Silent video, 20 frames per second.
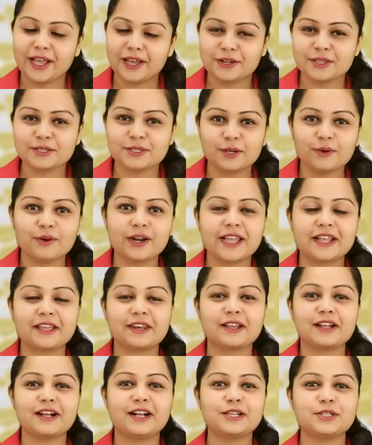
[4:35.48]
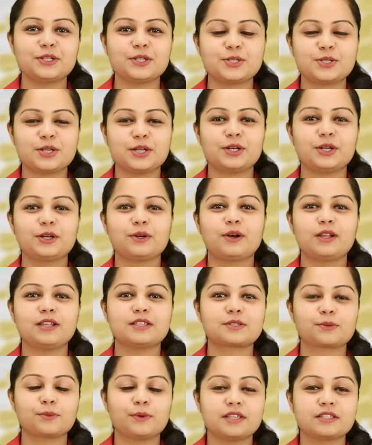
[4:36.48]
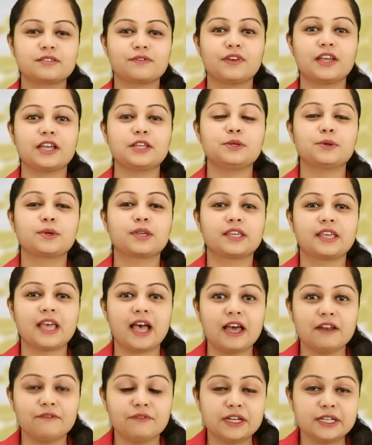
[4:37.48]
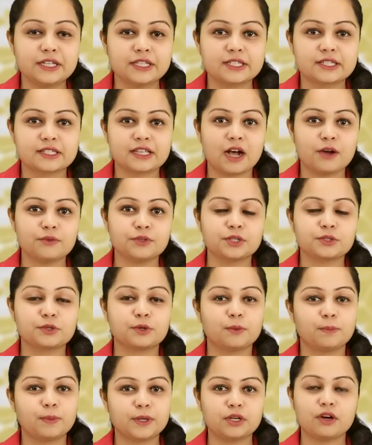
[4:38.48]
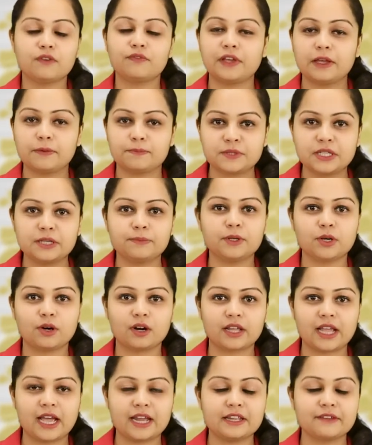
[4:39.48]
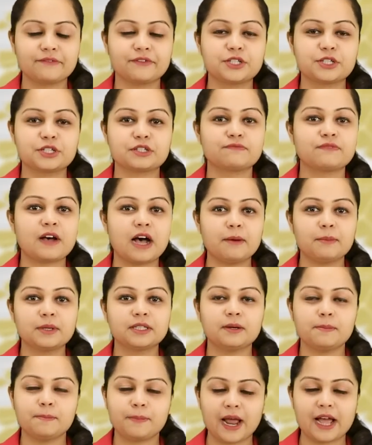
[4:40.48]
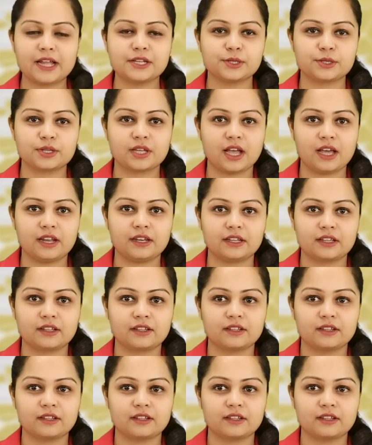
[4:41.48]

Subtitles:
here is your agriculture general knowledge quiz where you can win discounted coupon of FTV Organic, which is Farmer the Brand Organic.